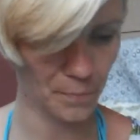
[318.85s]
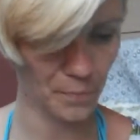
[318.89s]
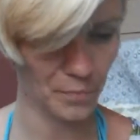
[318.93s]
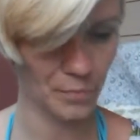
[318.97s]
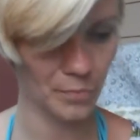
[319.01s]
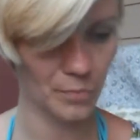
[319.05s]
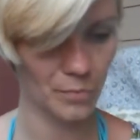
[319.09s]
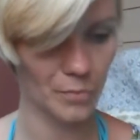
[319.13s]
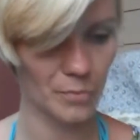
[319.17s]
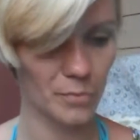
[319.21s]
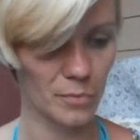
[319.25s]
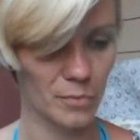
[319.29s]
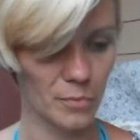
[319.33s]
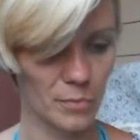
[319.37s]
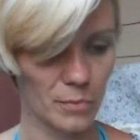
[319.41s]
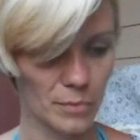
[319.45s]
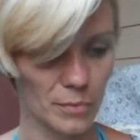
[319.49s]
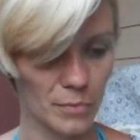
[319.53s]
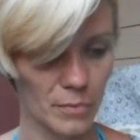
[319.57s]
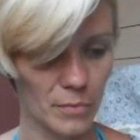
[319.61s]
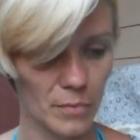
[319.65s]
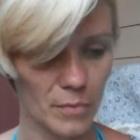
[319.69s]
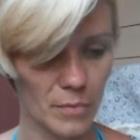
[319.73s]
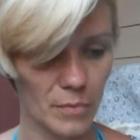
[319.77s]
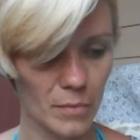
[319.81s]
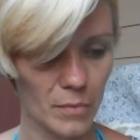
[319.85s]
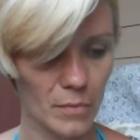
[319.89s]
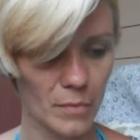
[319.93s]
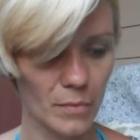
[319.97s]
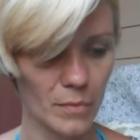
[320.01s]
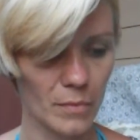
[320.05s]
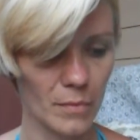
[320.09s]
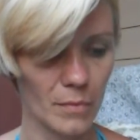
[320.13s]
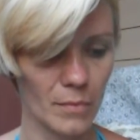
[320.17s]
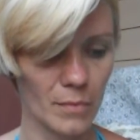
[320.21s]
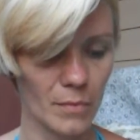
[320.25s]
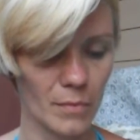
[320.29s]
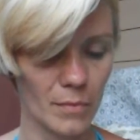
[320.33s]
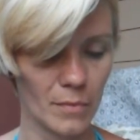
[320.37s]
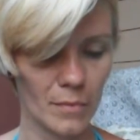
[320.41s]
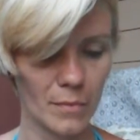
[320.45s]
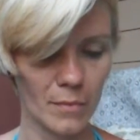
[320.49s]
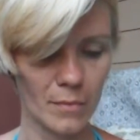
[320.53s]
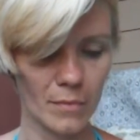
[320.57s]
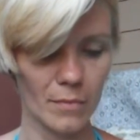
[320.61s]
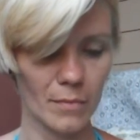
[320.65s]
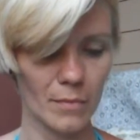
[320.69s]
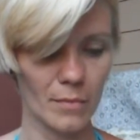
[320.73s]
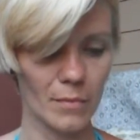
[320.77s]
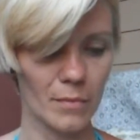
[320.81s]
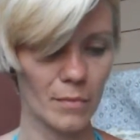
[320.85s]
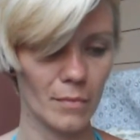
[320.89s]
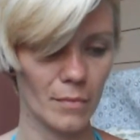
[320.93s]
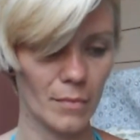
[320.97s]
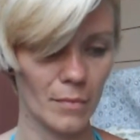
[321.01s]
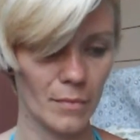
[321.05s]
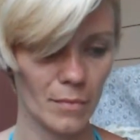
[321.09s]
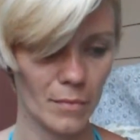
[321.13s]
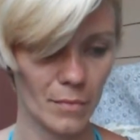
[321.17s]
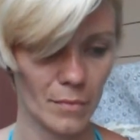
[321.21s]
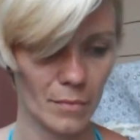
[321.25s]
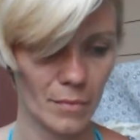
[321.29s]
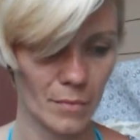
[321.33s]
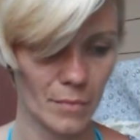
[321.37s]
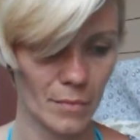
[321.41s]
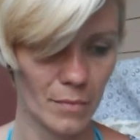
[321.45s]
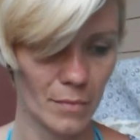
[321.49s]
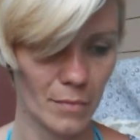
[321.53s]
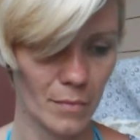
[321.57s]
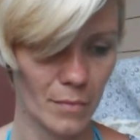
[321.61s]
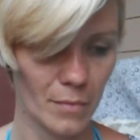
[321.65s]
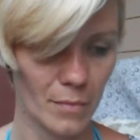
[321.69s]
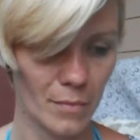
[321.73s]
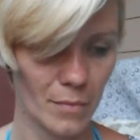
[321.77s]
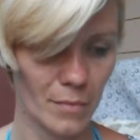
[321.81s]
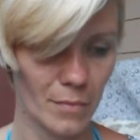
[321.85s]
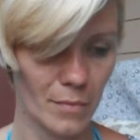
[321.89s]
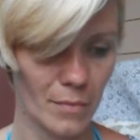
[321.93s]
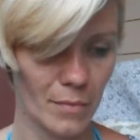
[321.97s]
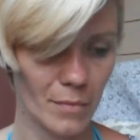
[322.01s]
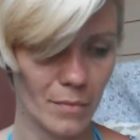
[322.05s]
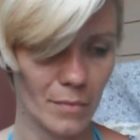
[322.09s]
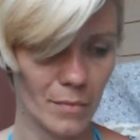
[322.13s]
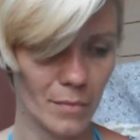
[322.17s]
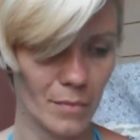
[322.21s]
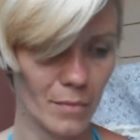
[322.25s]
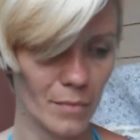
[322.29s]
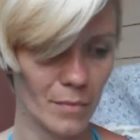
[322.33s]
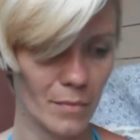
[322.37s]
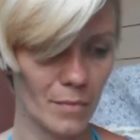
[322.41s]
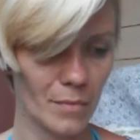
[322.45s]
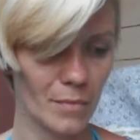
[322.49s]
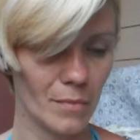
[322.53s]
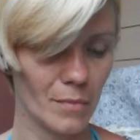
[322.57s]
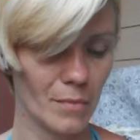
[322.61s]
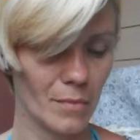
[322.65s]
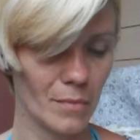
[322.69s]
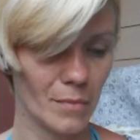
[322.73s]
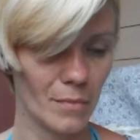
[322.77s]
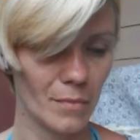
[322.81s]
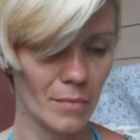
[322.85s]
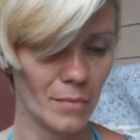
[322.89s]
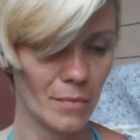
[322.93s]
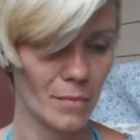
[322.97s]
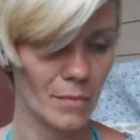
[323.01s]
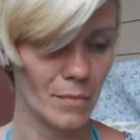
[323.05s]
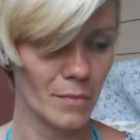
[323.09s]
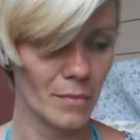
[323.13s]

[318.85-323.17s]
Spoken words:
Nobody speaks.